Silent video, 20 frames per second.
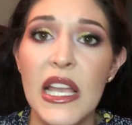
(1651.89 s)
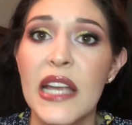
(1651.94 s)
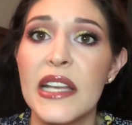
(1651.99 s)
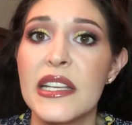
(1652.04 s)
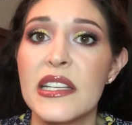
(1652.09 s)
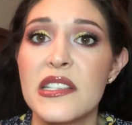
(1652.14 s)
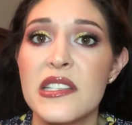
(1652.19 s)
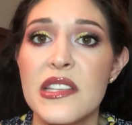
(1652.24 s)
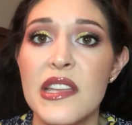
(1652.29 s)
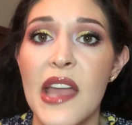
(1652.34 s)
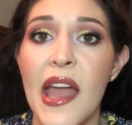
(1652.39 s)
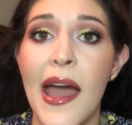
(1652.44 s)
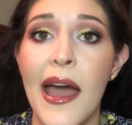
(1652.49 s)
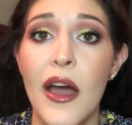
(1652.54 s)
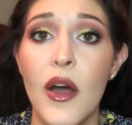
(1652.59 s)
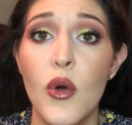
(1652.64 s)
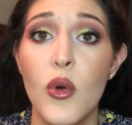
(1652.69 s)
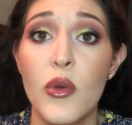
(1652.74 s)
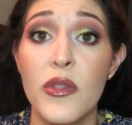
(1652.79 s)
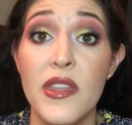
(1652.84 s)
I need to see
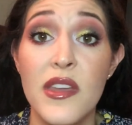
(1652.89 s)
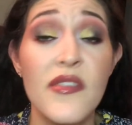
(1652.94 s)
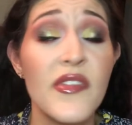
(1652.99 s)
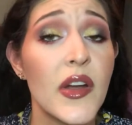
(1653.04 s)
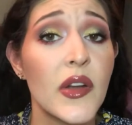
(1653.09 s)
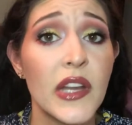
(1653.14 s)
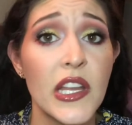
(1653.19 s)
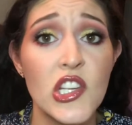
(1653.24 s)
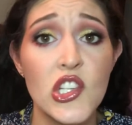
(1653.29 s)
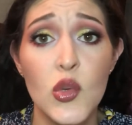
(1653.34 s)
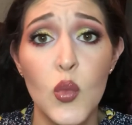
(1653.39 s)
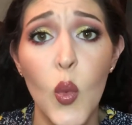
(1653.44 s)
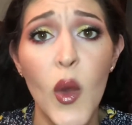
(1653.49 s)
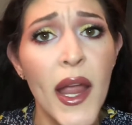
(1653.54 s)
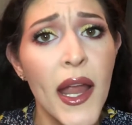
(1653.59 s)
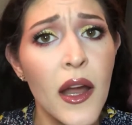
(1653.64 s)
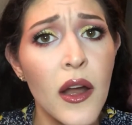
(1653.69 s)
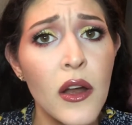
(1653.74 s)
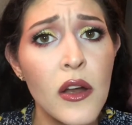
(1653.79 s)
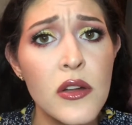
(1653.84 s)
how the foundation
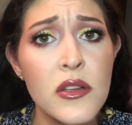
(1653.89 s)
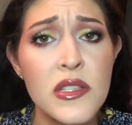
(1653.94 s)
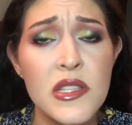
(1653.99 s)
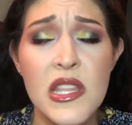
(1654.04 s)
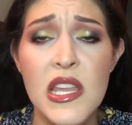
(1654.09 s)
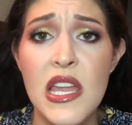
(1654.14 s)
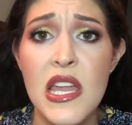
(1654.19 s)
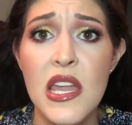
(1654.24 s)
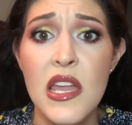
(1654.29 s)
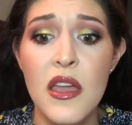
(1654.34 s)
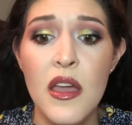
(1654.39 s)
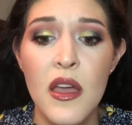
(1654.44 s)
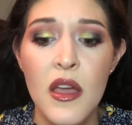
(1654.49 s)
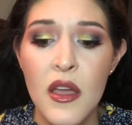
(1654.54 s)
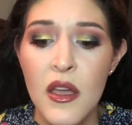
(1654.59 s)
wears, you